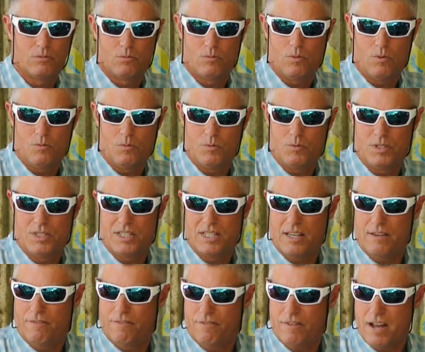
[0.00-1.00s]
what would we
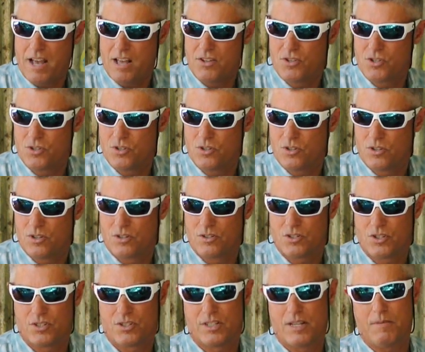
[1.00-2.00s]
say, fragile or
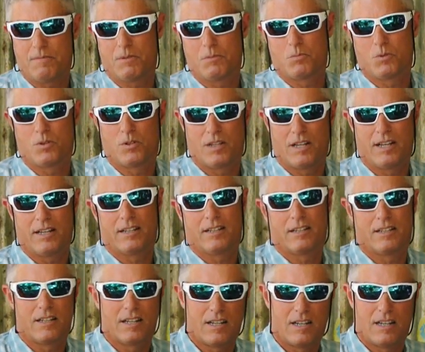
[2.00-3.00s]
susceptible, like
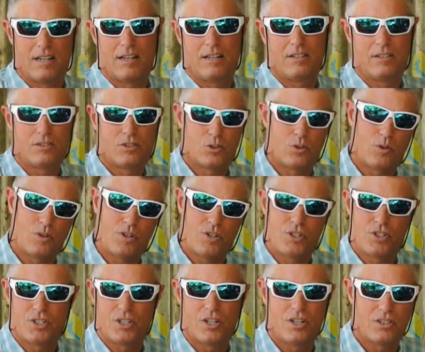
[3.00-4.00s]
tortoise
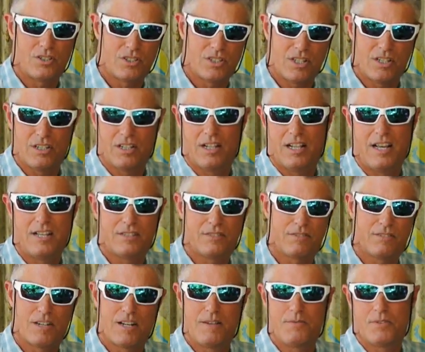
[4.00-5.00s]
shell sunglass
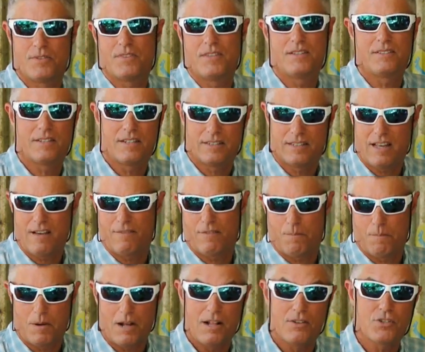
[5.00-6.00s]
frames and things like that,
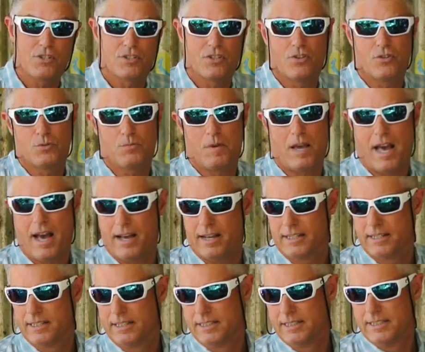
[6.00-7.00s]
for polishing those back.
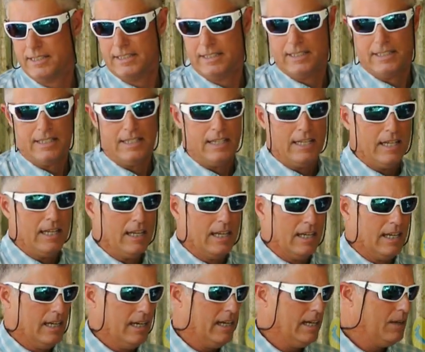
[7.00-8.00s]

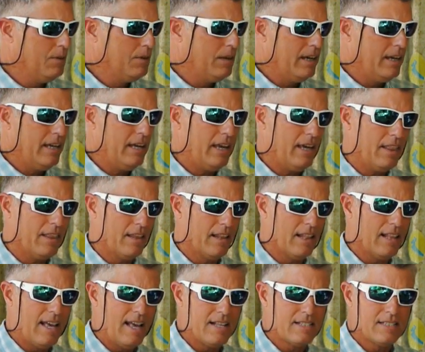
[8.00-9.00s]
Anyway, the
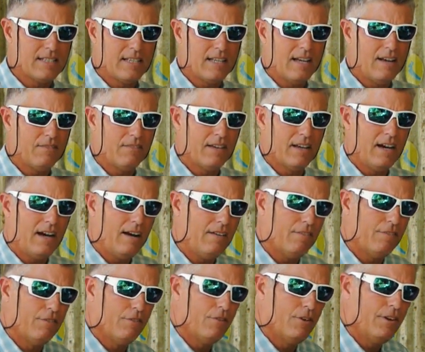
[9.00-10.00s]
last thing I've
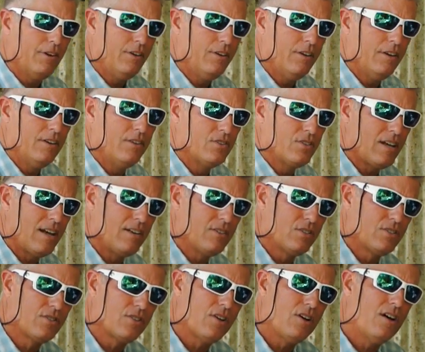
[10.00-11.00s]
got for you is I
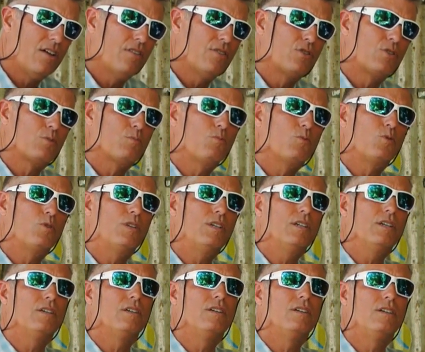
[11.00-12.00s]
saw this
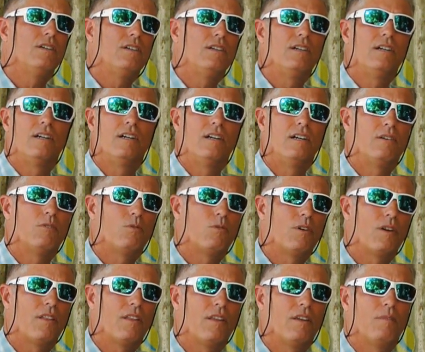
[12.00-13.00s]
morning on
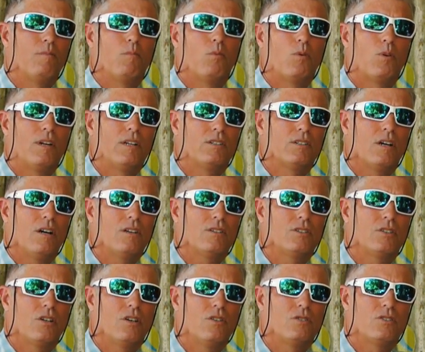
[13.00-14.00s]
one of the morning talk
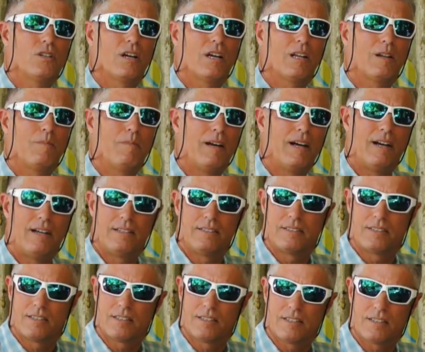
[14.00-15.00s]
shows talking about